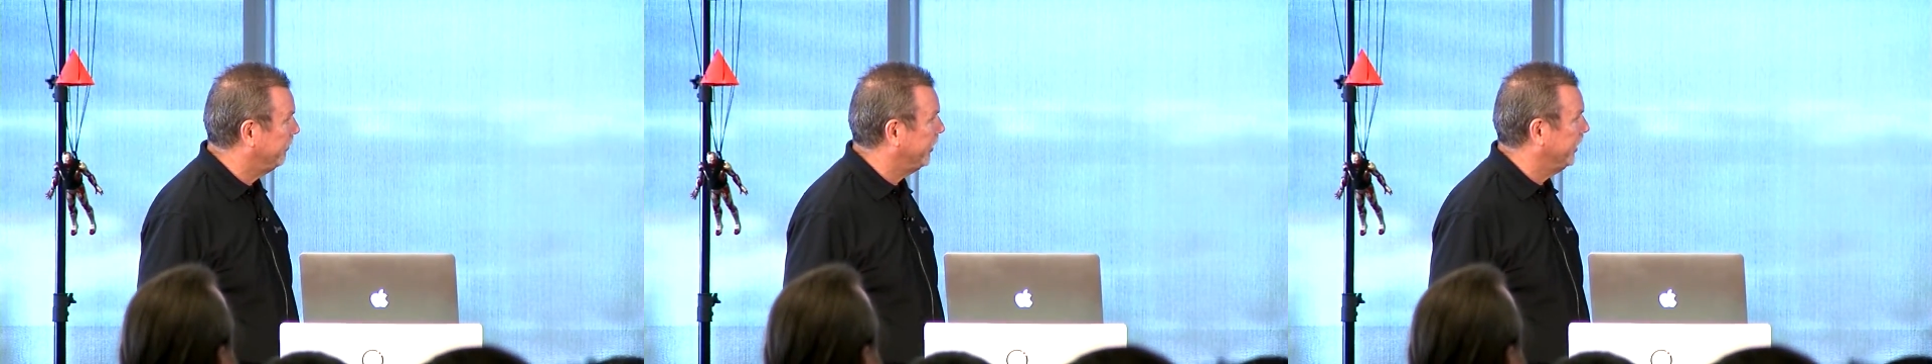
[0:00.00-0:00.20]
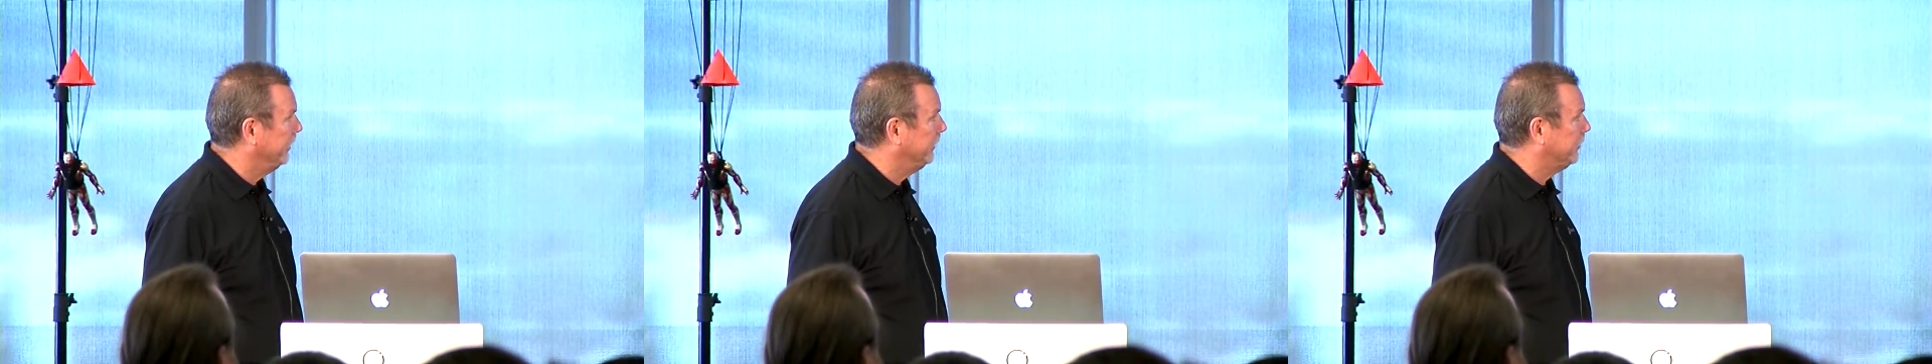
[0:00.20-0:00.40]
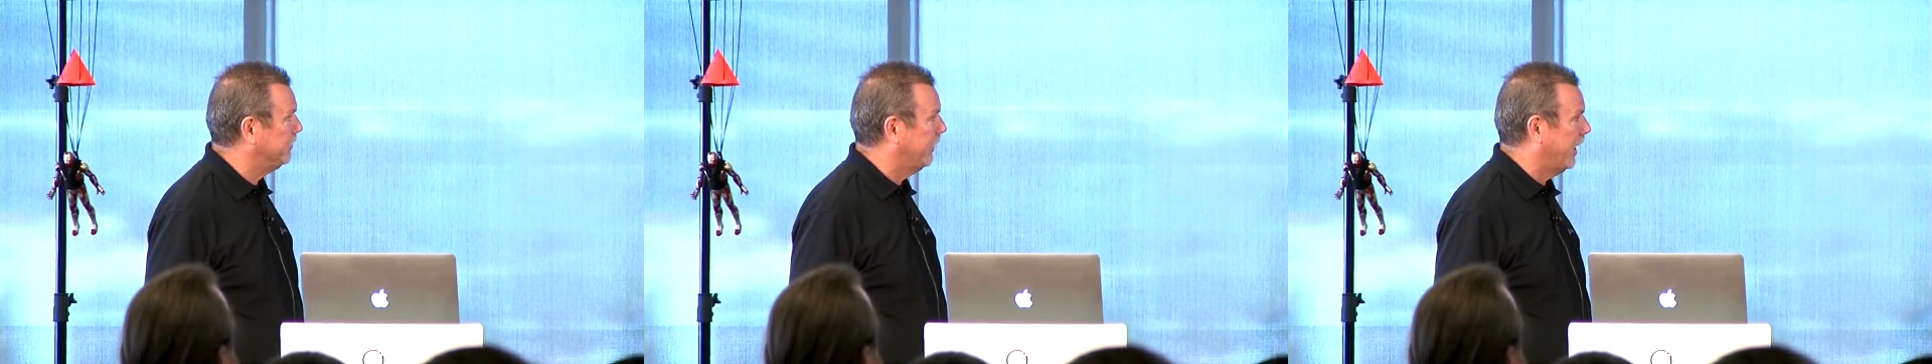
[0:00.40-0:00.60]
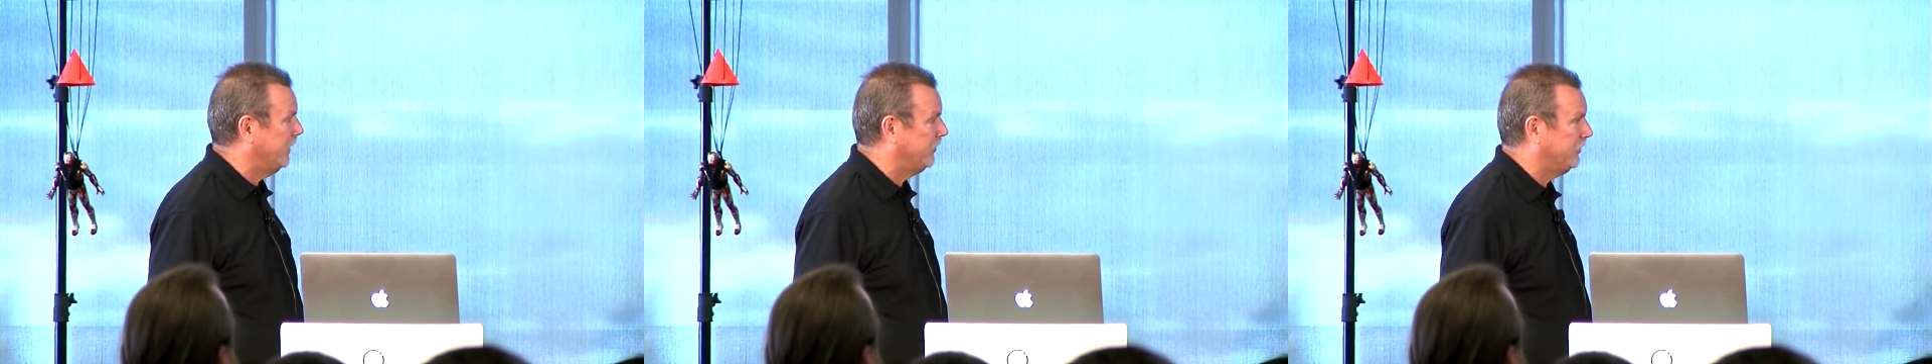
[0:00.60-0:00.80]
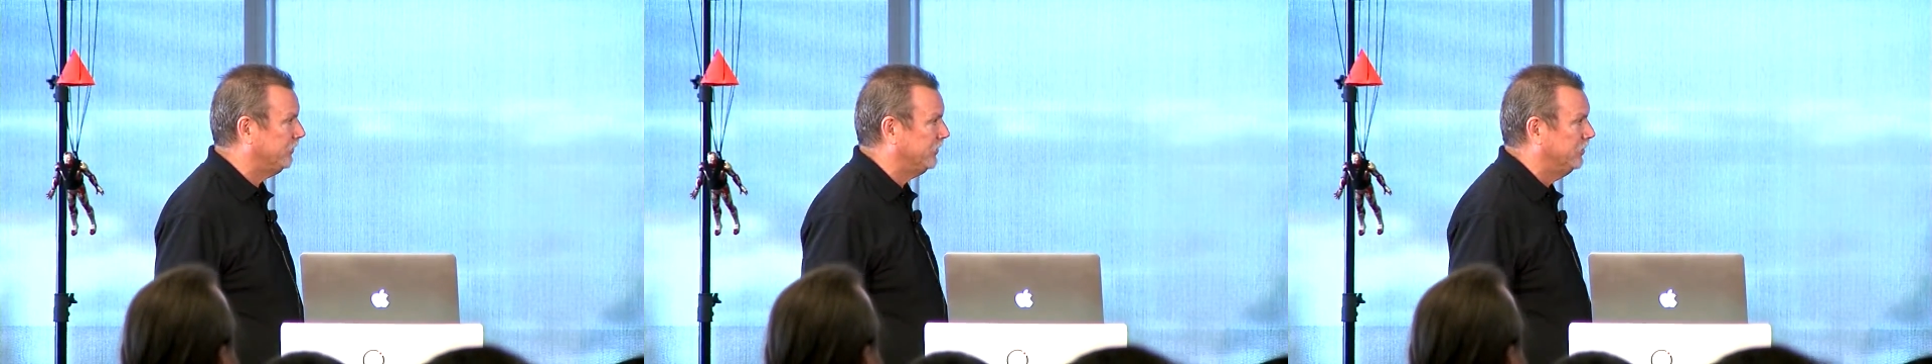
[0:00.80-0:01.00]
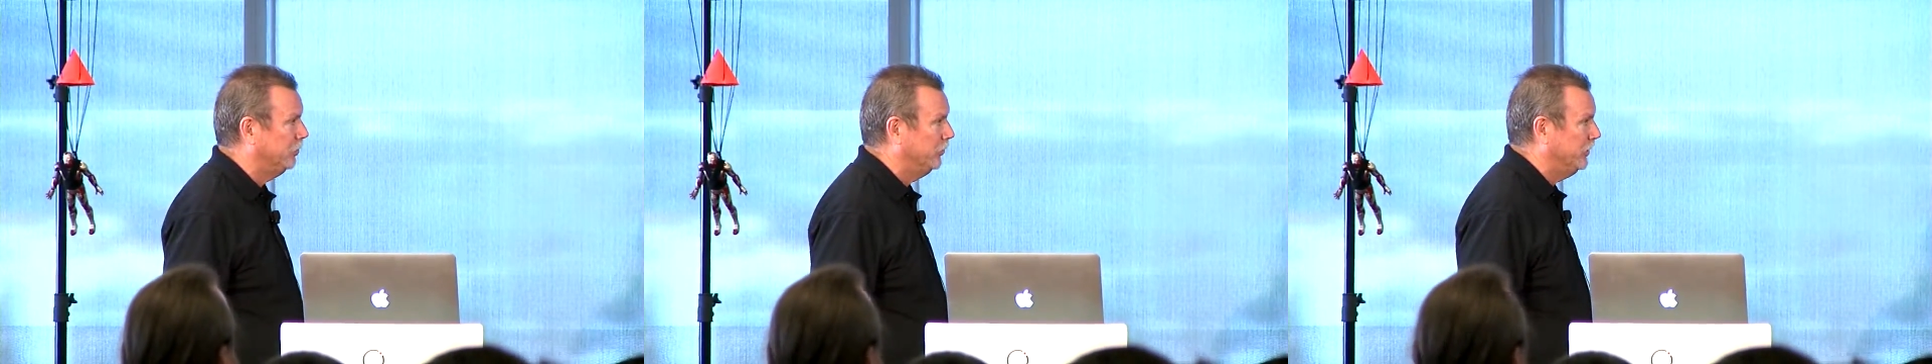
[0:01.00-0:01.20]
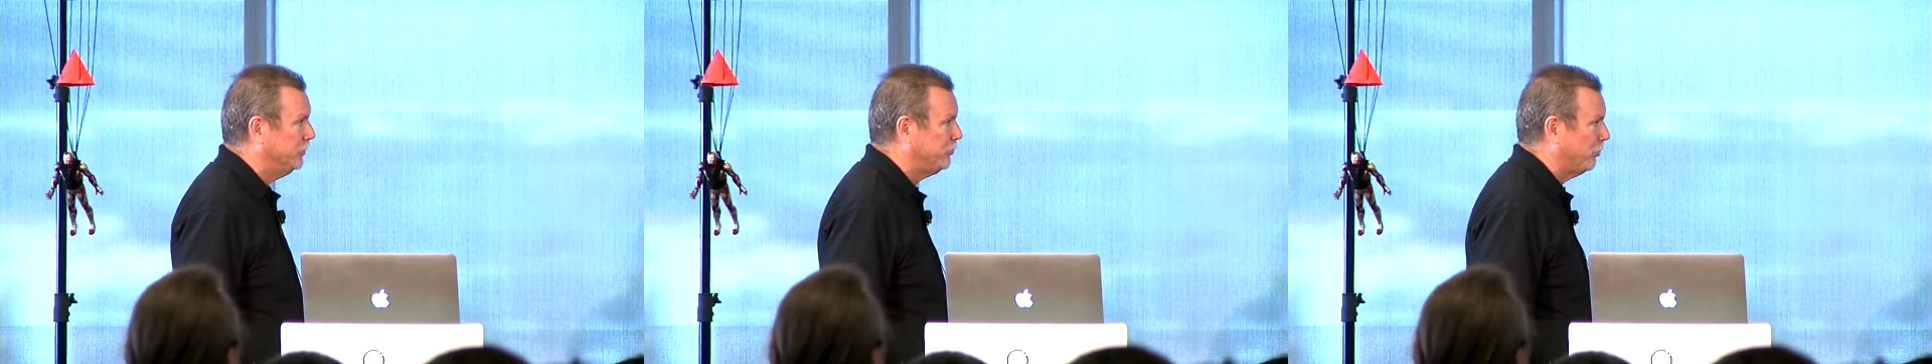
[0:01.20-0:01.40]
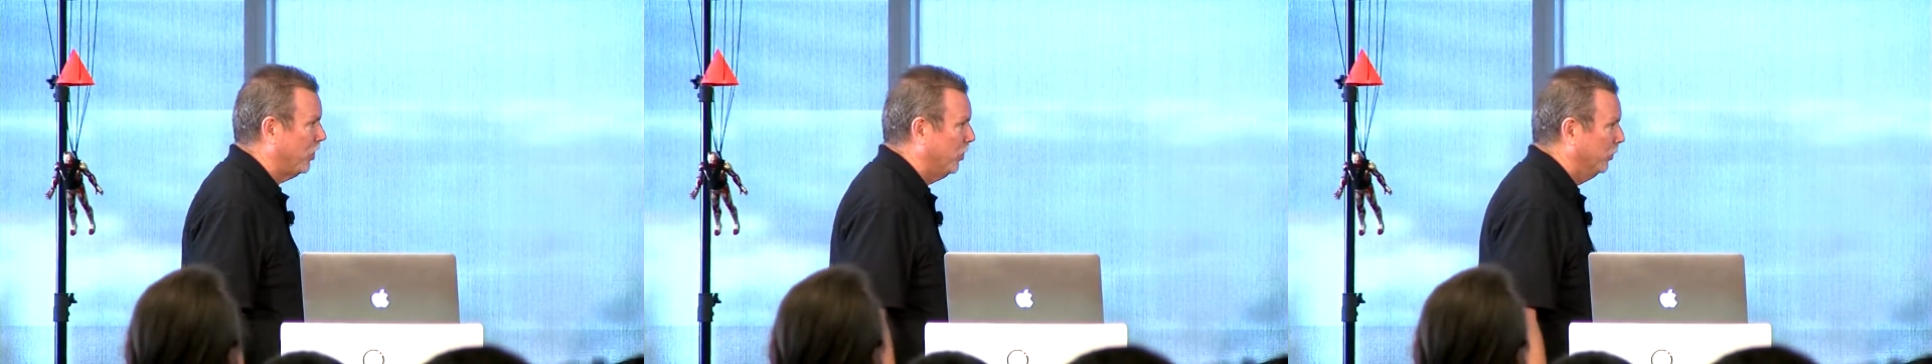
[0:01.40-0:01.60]
Things devices, including
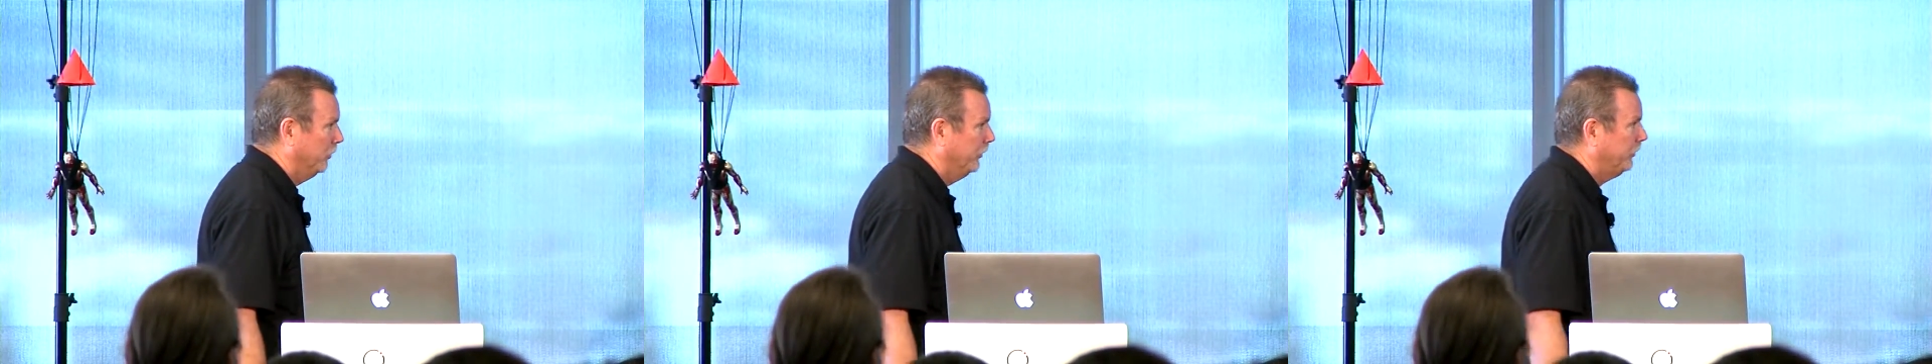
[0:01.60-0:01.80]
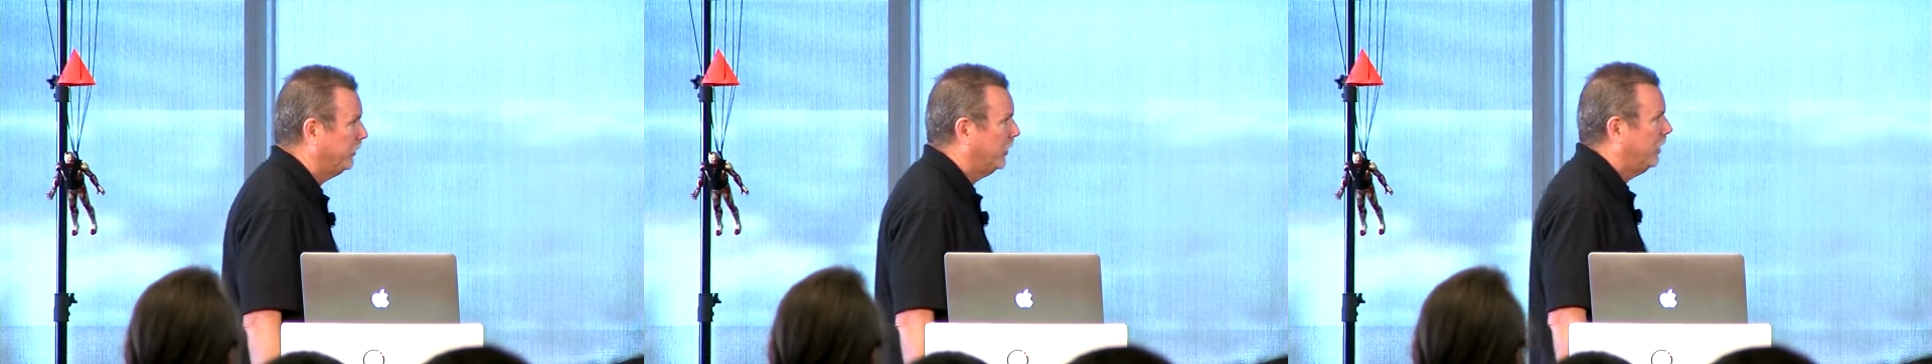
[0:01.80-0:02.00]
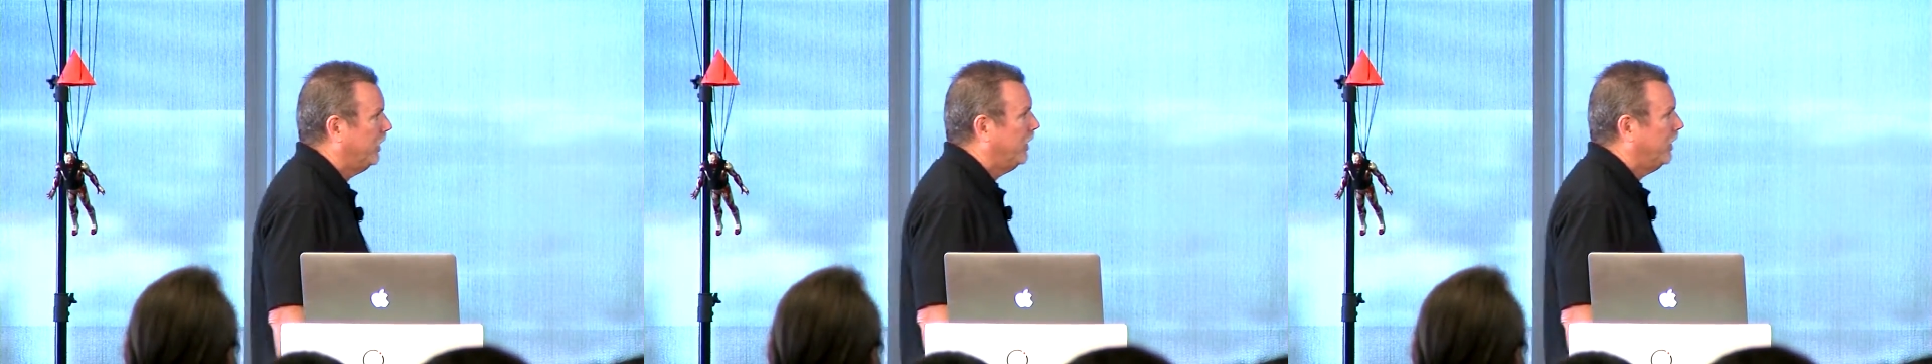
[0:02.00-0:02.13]
drones,